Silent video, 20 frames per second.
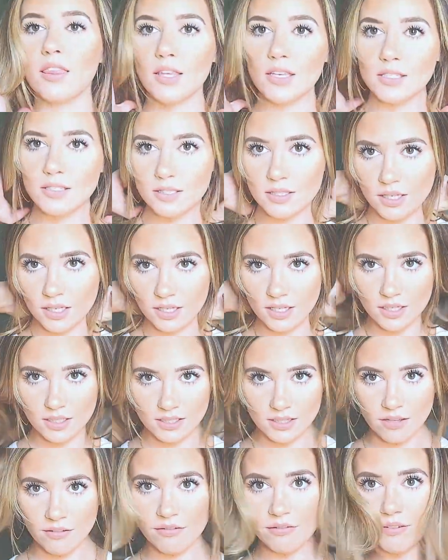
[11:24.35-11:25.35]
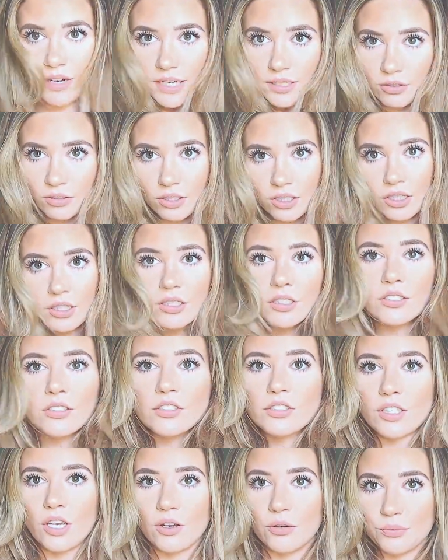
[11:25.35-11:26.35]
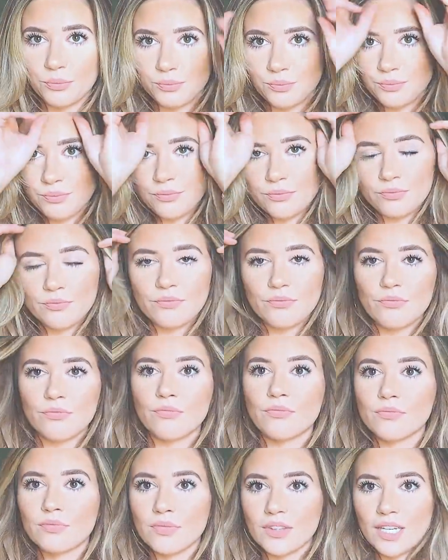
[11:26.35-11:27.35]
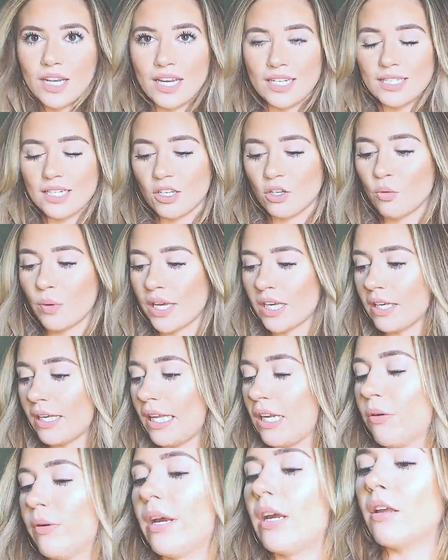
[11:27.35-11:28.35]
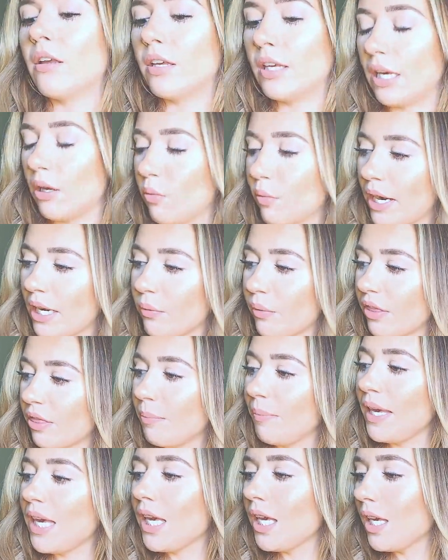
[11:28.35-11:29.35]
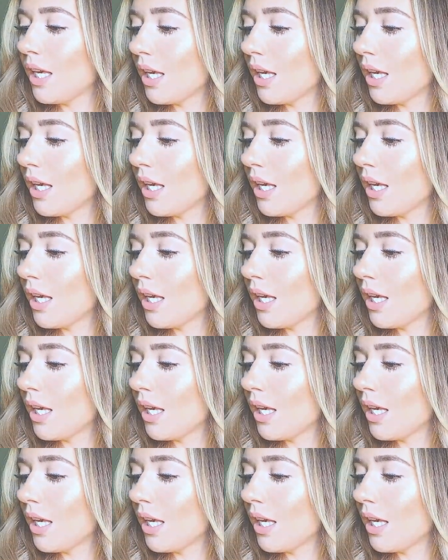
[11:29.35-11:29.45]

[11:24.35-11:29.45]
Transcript: this is the final look. So I did a quick get ready with me.